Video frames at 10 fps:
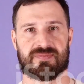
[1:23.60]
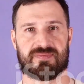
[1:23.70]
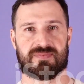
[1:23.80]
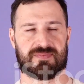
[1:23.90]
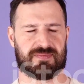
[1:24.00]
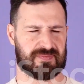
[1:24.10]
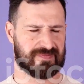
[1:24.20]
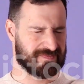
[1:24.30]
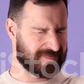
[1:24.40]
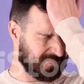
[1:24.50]
This often
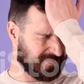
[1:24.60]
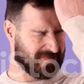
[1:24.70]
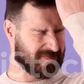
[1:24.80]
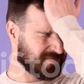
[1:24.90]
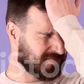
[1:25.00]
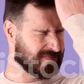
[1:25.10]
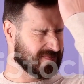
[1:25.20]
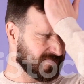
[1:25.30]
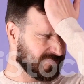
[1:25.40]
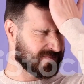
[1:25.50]
happens when we're
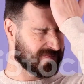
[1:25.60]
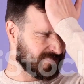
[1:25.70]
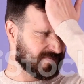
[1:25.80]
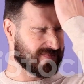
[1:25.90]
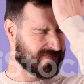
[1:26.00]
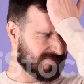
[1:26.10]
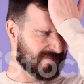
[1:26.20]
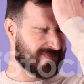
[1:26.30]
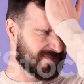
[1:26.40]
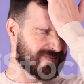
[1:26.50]
unsure about what others are
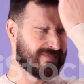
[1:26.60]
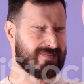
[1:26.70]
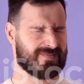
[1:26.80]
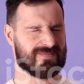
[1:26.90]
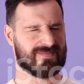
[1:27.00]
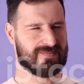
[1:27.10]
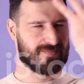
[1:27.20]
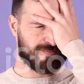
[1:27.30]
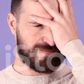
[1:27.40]
thinking or feeling.